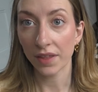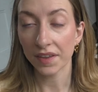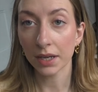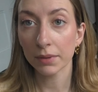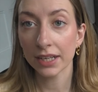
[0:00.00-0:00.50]

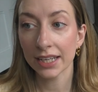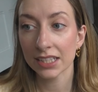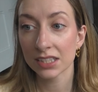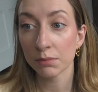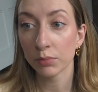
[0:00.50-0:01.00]
think I'm gonna
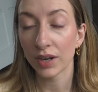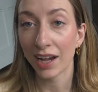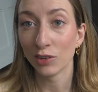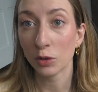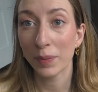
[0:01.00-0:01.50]
get some
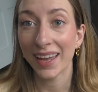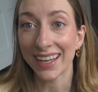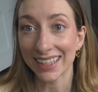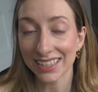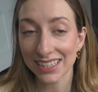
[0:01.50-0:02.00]
brown
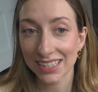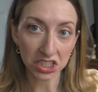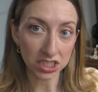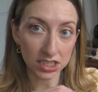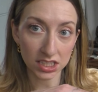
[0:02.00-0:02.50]
paint
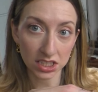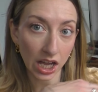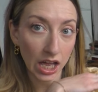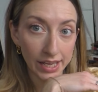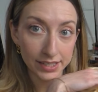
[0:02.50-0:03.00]
to
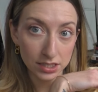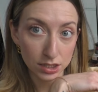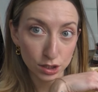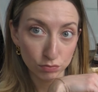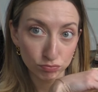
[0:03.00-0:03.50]

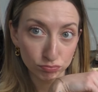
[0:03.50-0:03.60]
disguise